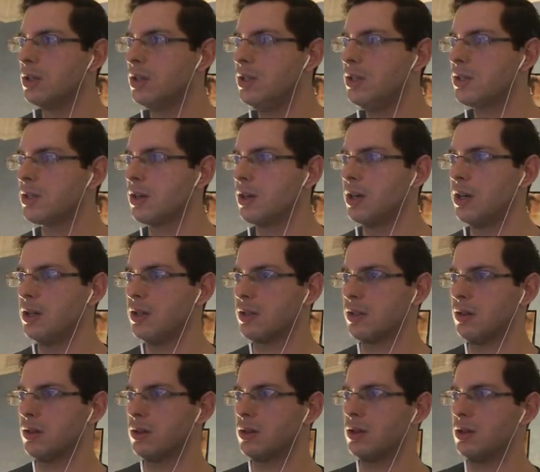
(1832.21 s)
These guys
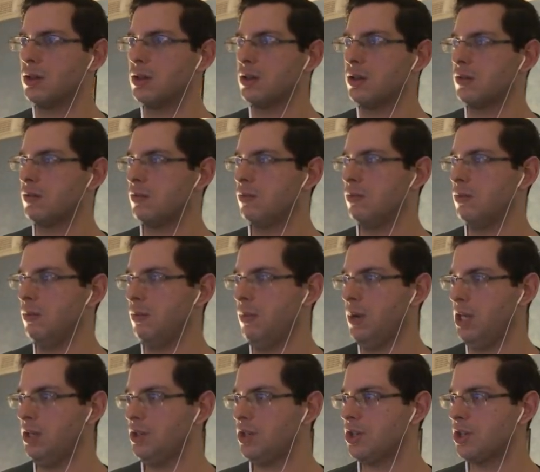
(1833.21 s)
are going to
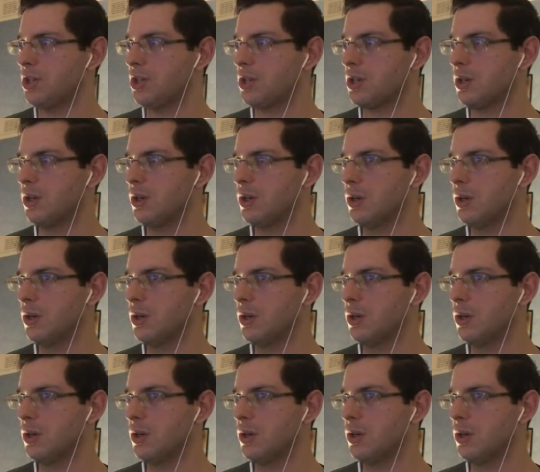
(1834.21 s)
munch